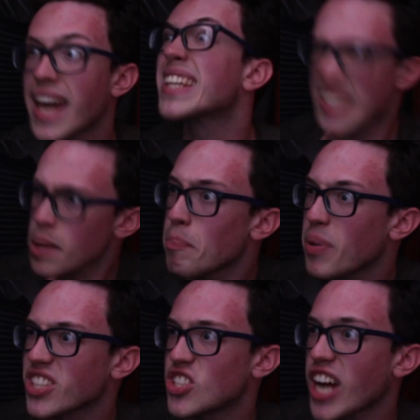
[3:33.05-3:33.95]
and
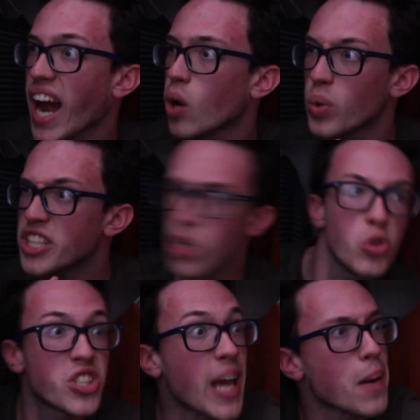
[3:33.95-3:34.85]
Olympic style where
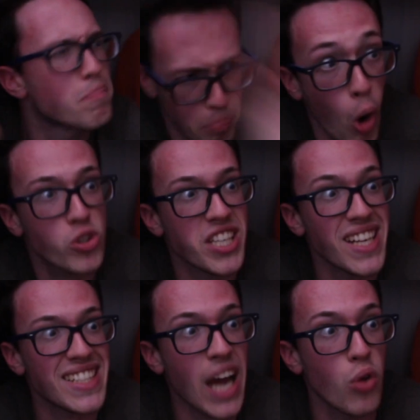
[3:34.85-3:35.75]
Usain bolted
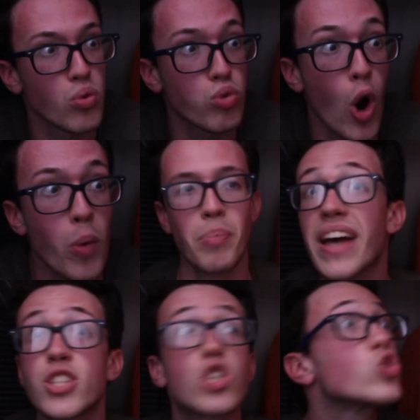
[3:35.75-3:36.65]
it down the road,
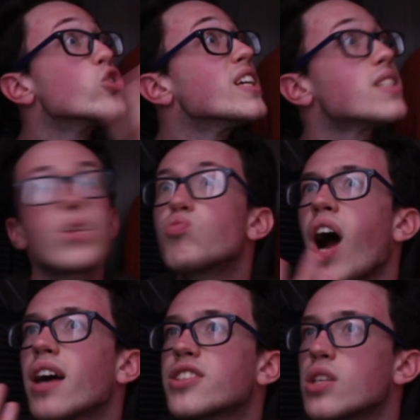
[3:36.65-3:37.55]
past the trees and
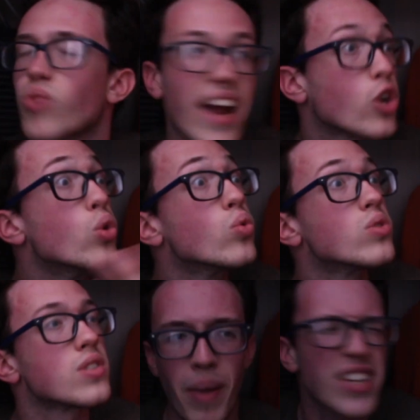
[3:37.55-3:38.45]
rocks and
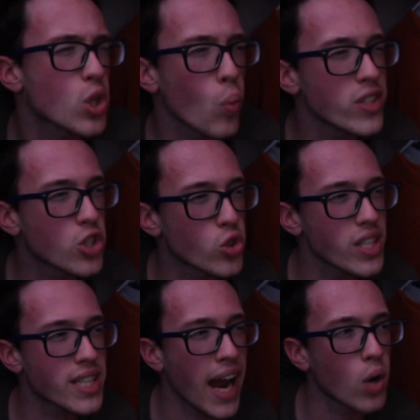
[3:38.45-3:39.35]
raccoons, past the one
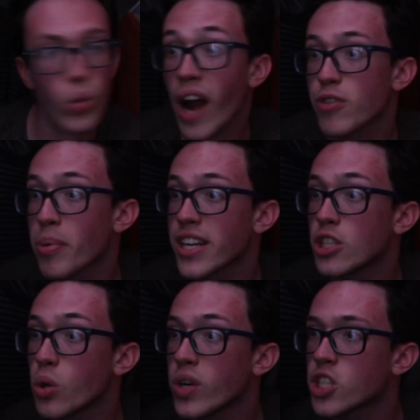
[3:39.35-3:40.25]
street town where everybody
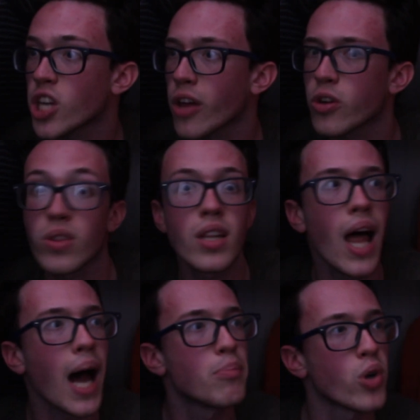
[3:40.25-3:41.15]
knew each other, the
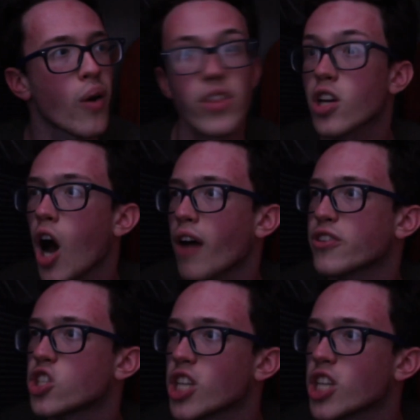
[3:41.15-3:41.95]
library, the coffee